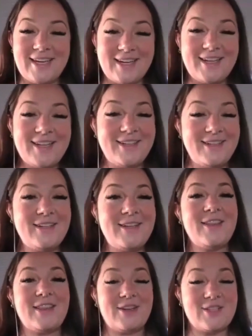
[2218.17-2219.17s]
did.
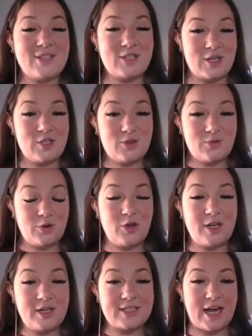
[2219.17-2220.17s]
There's such
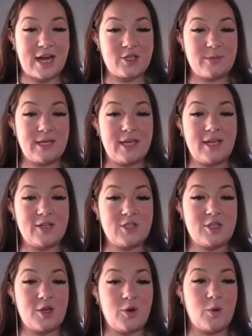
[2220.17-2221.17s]
rooted attachment
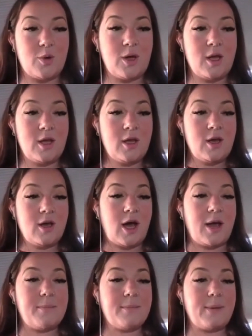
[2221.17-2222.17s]
into,
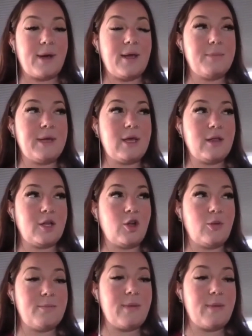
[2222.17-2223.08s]
I might be a little